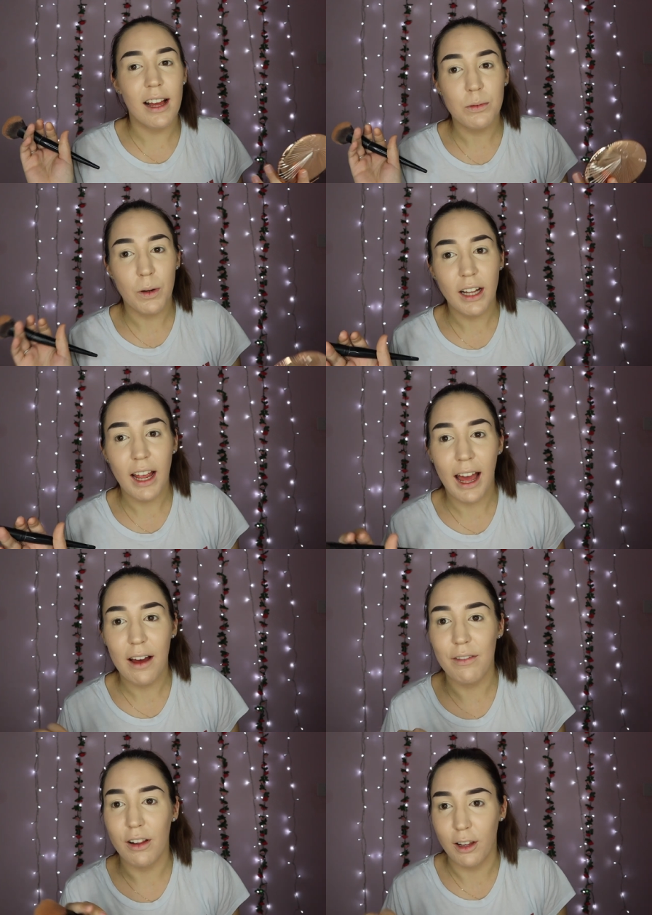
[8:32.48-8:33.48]
is when I
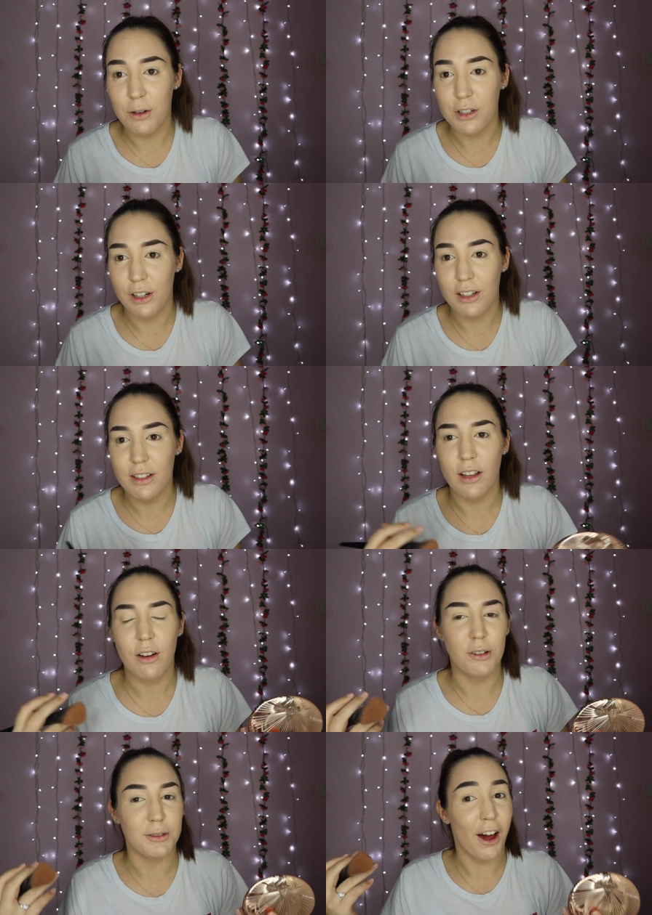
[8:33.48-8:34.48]
have low sugars,
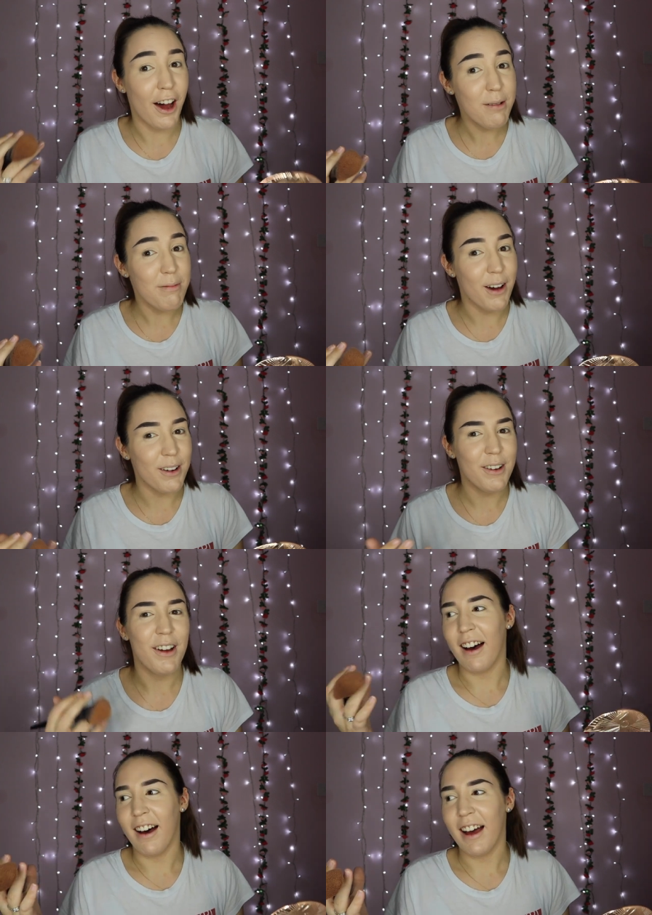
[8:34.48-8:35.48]
called a hypo.
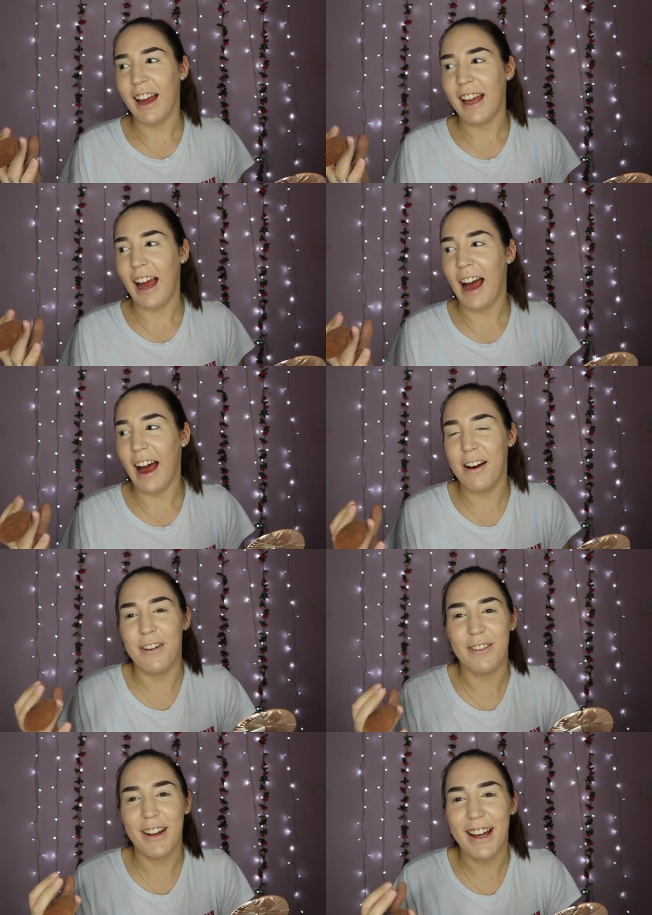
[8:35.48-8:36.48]
I
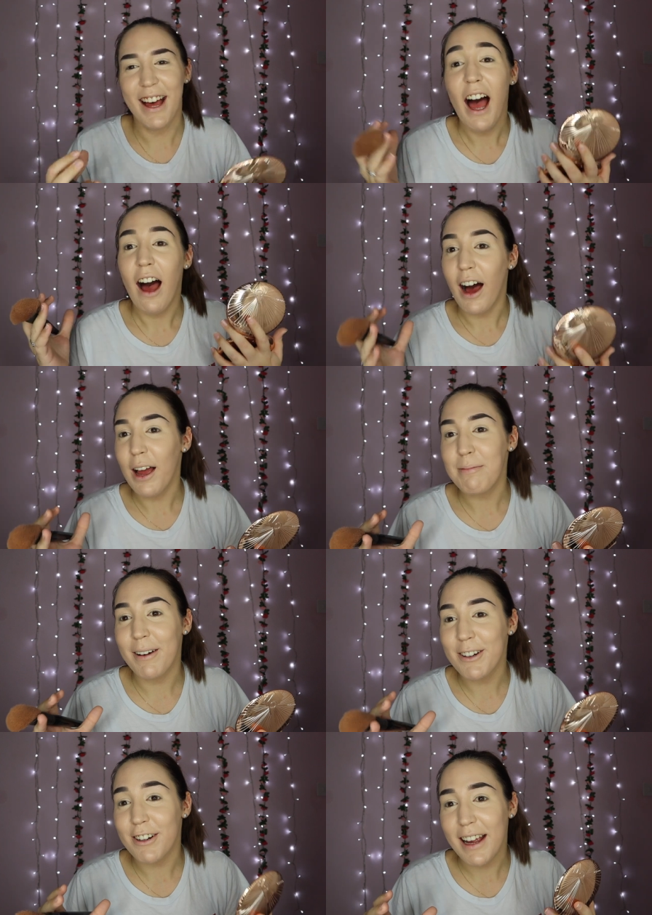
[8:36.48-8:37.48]
have
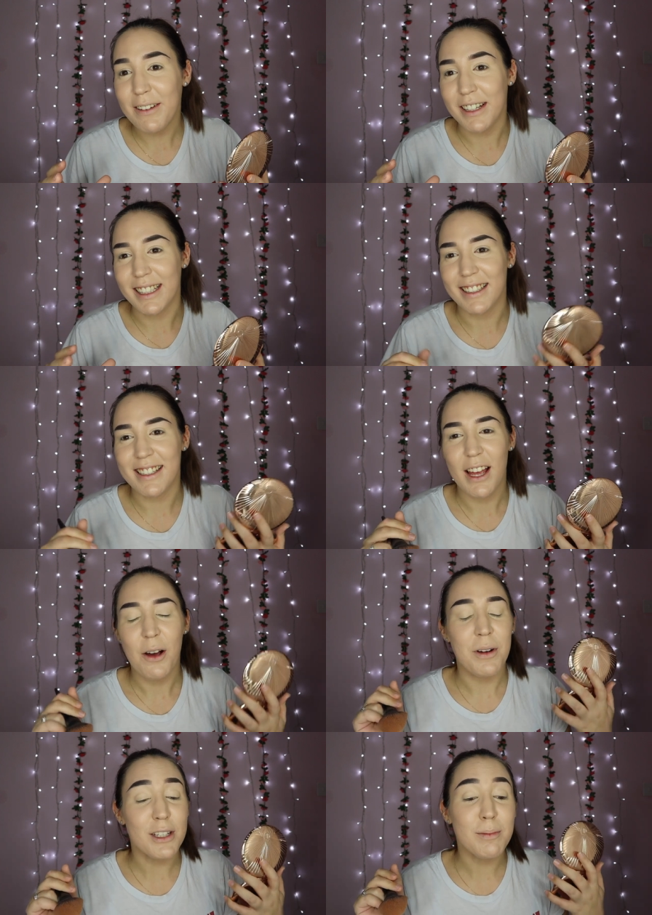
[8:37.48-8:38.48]
hypo cravings,
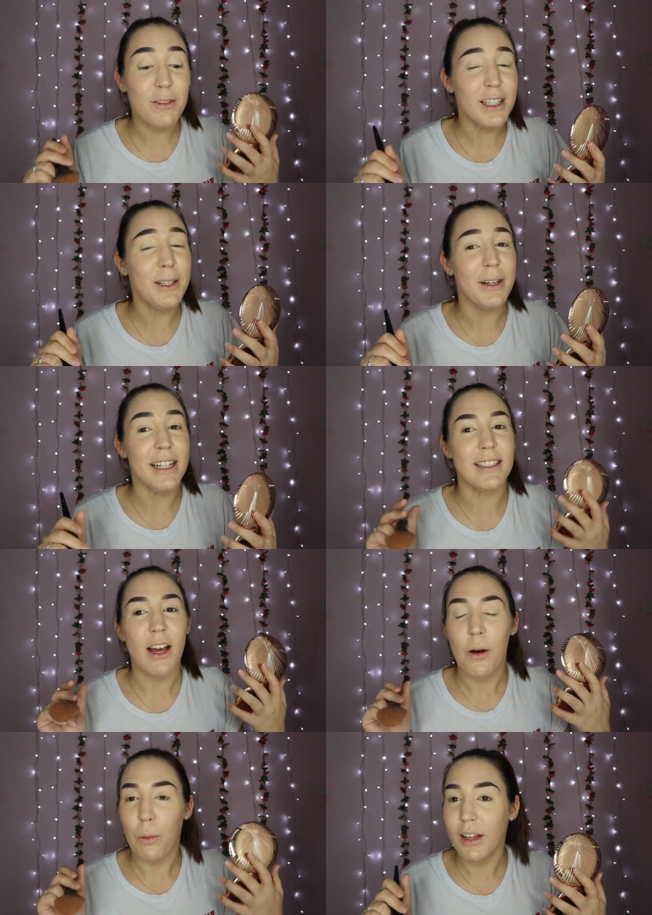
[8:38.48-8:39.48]
which can be really weird.
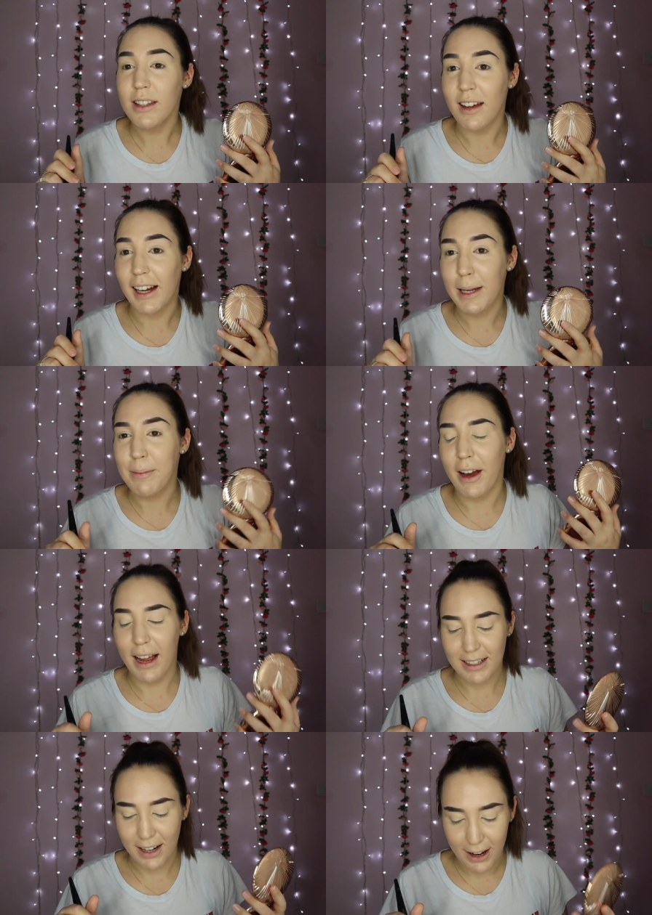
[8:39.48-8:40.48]
One time I
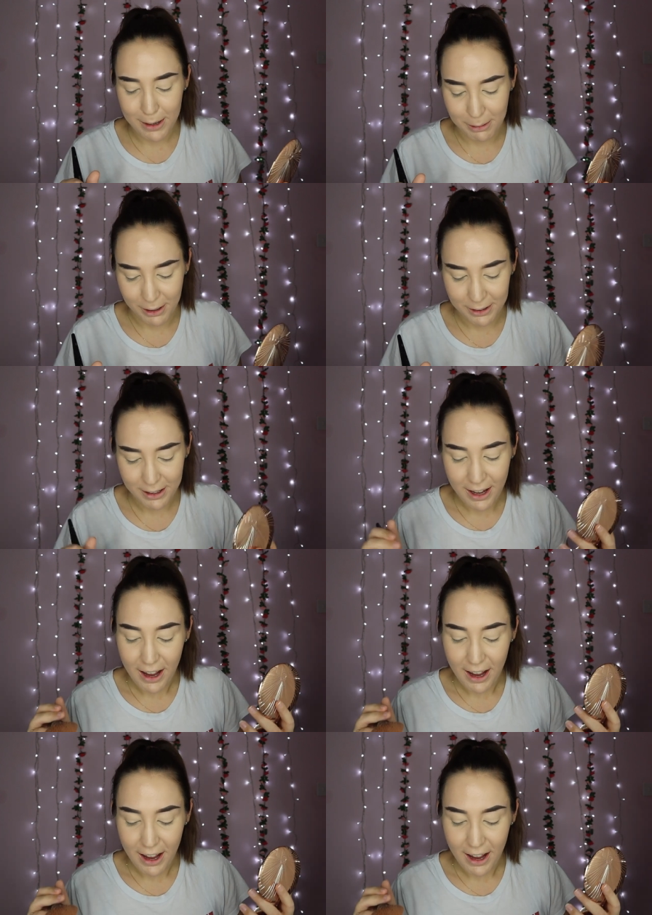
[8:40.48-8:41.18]
had a hypo,